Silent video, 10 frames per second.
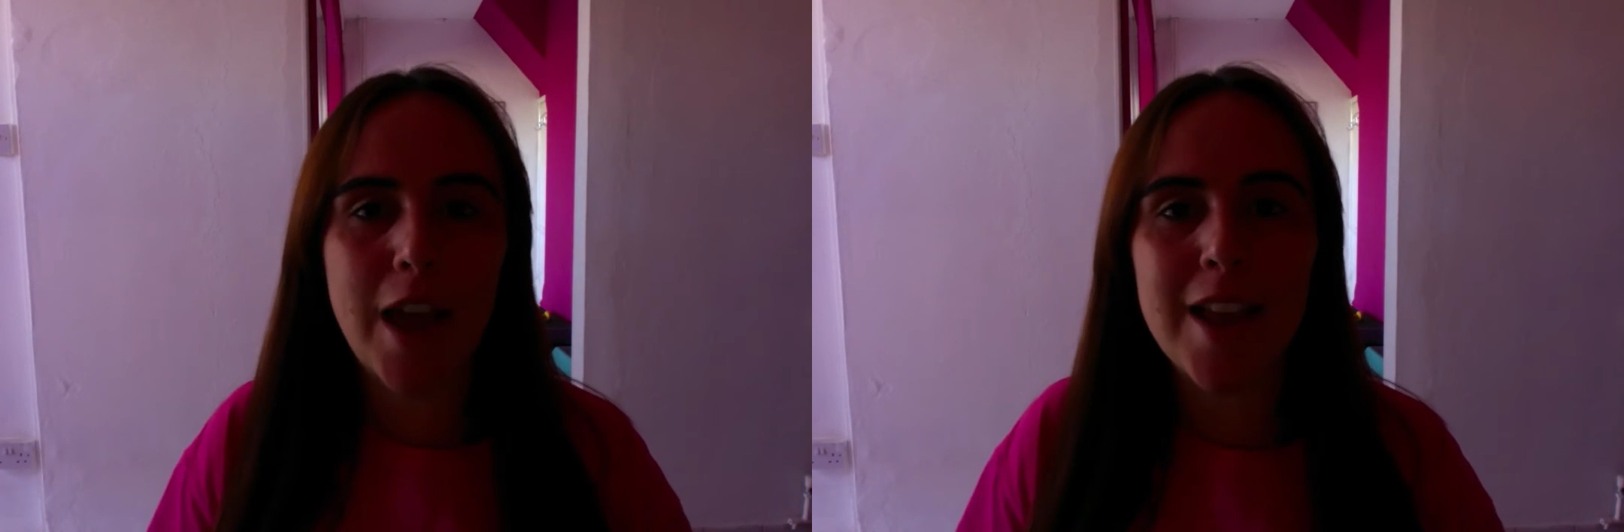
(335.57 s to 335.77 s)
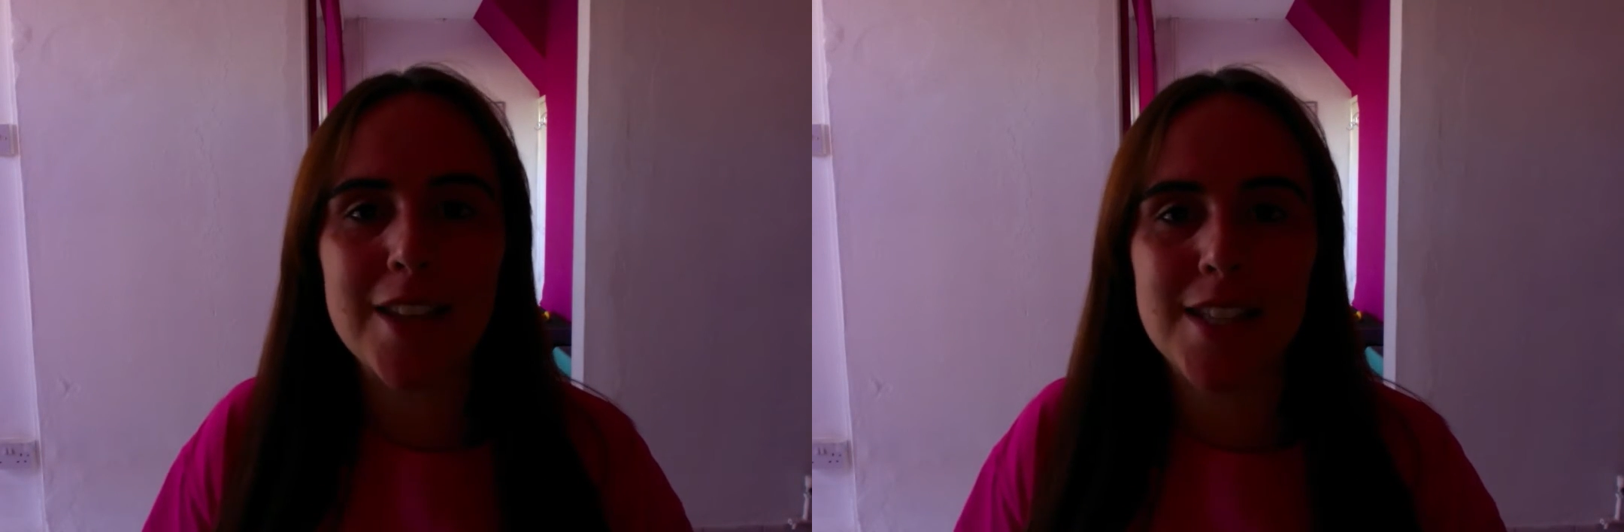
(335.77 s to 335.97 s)

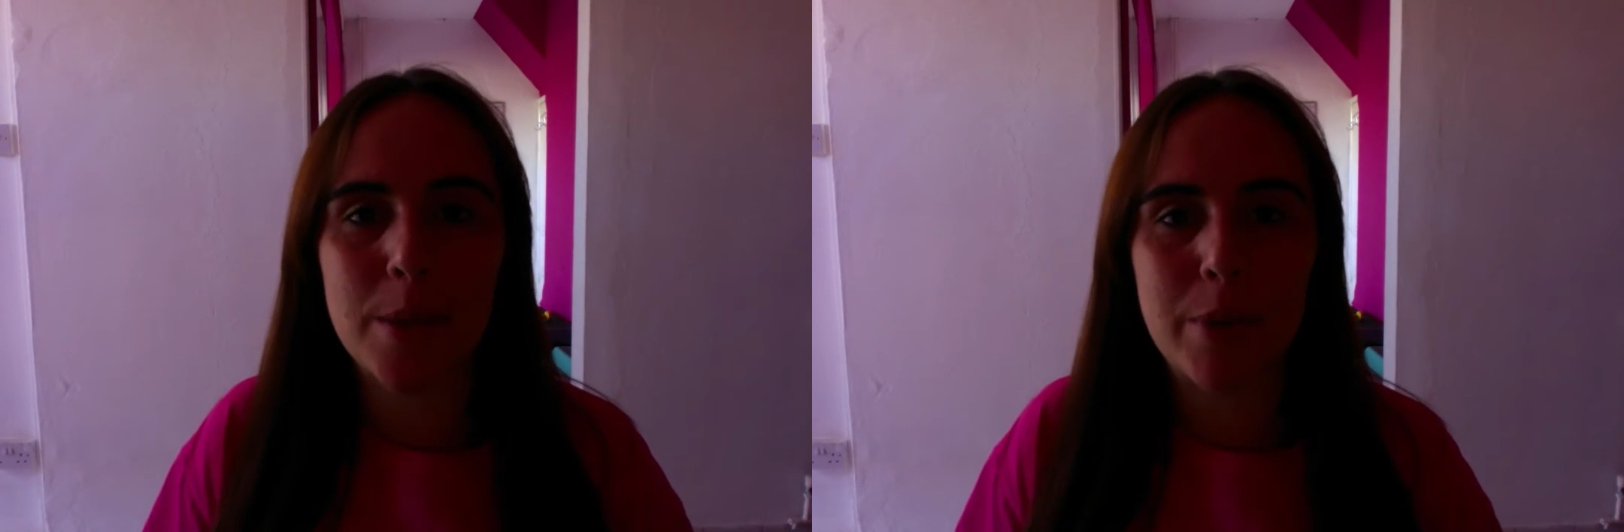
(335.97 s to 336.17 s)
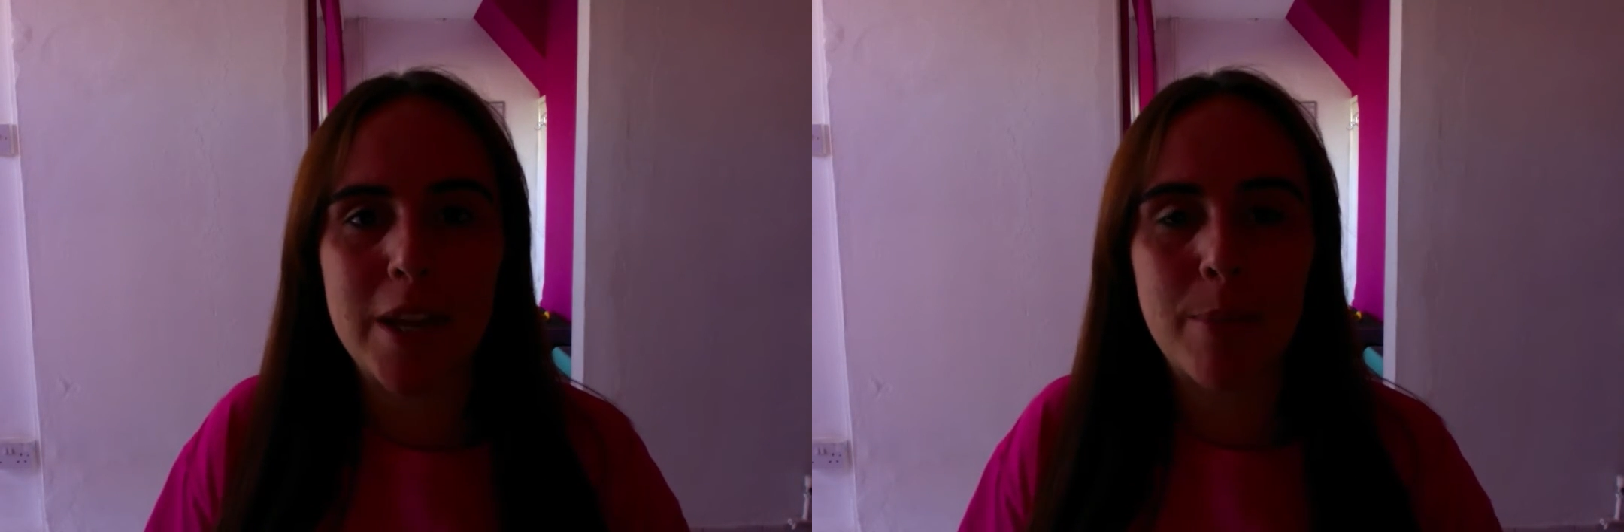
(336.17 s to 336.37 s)

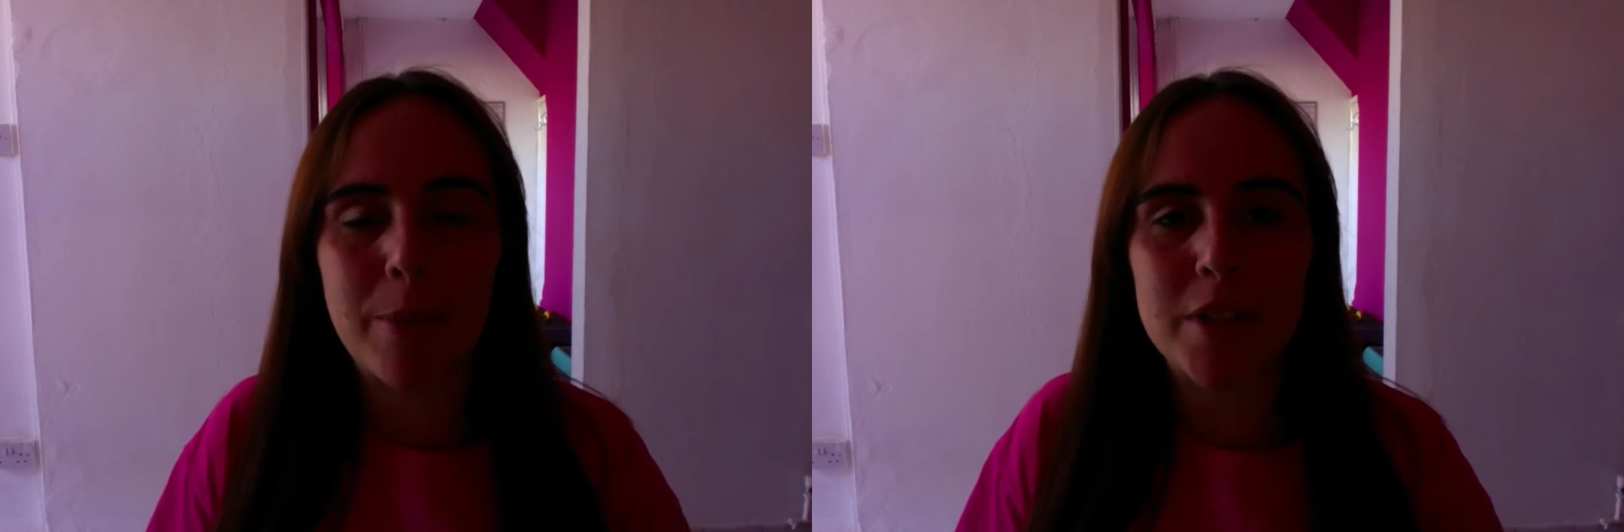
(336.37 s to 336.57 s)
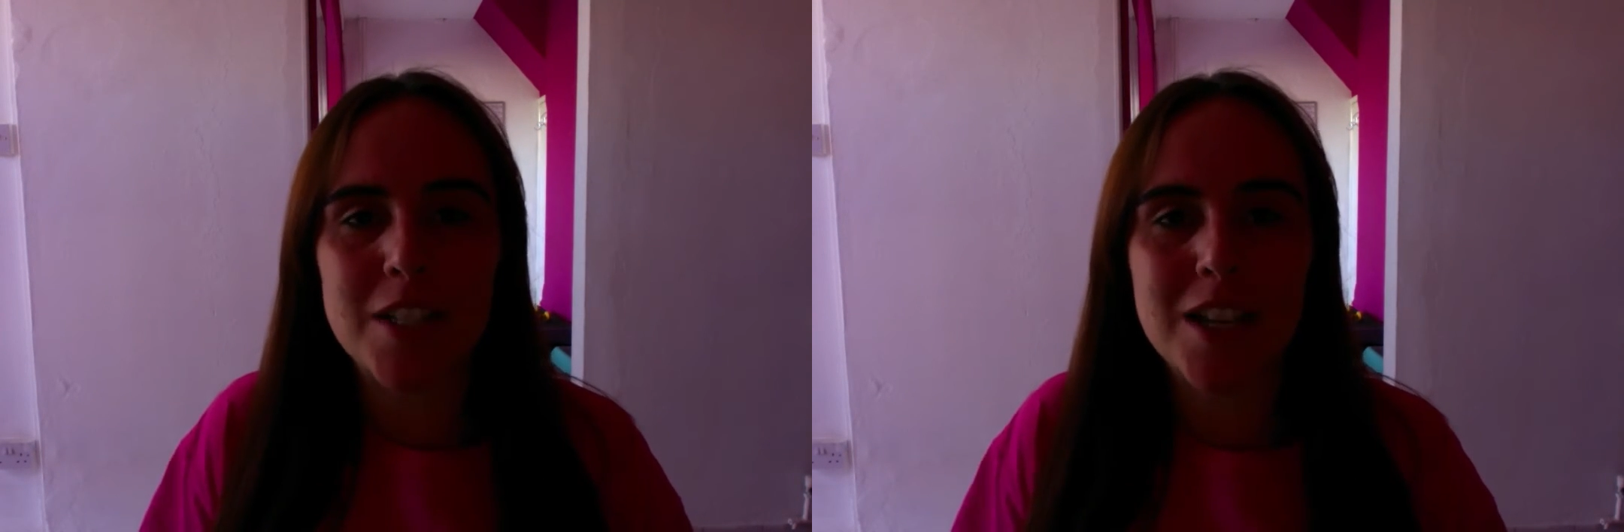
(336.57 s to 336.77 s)
ASAP,
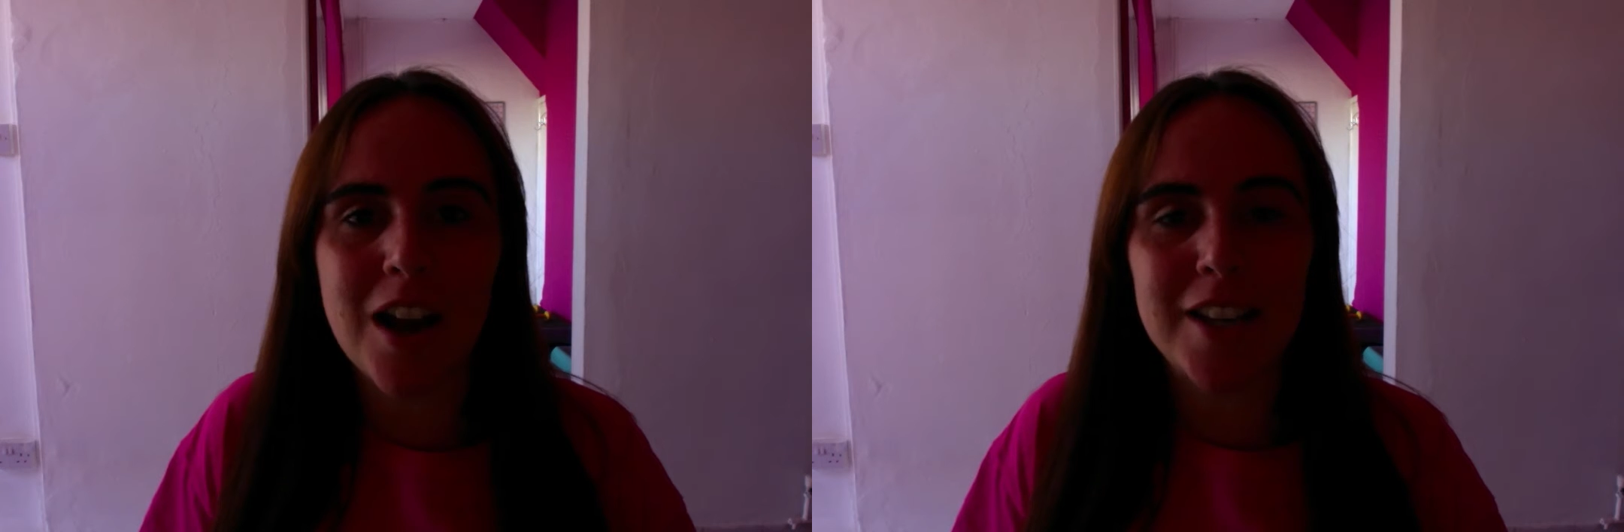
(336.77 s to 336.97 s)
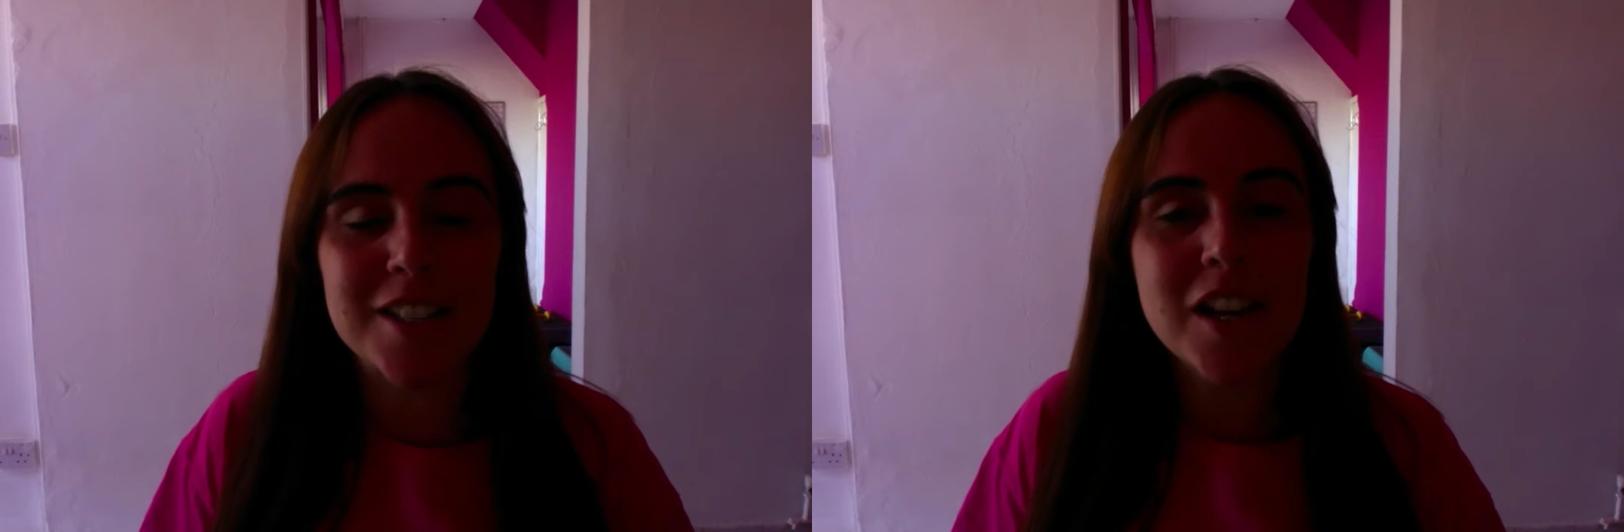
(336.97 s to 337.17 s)
maybe
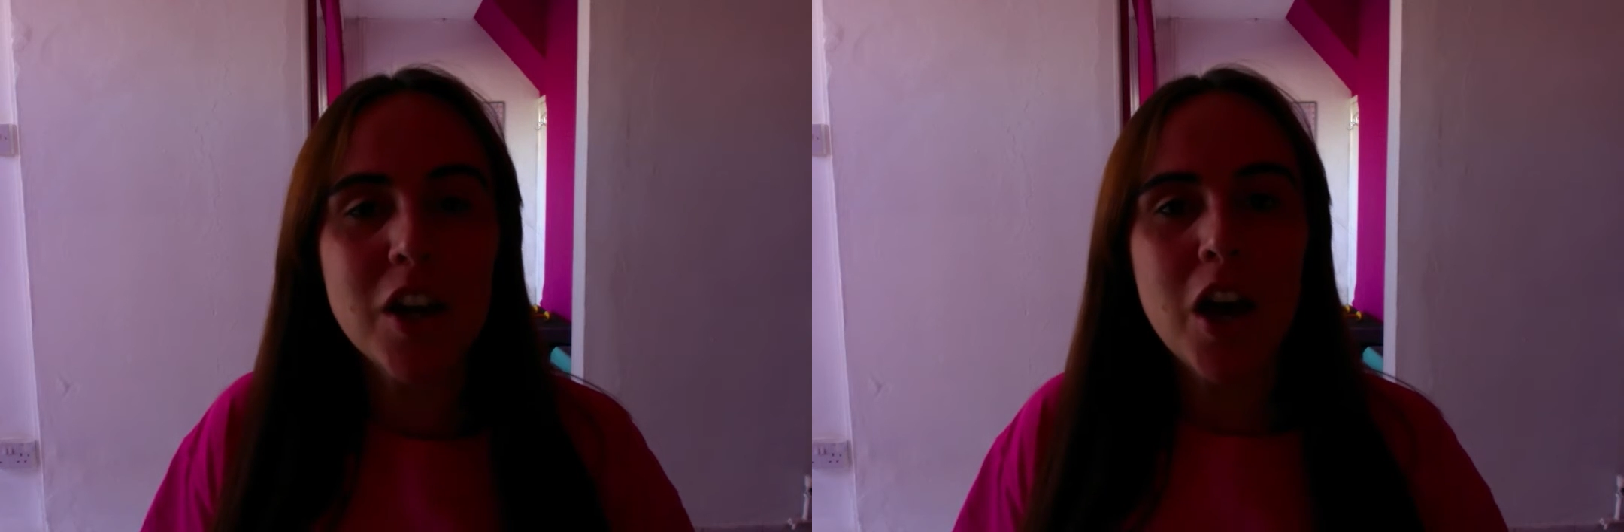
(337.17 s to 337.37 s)
tonight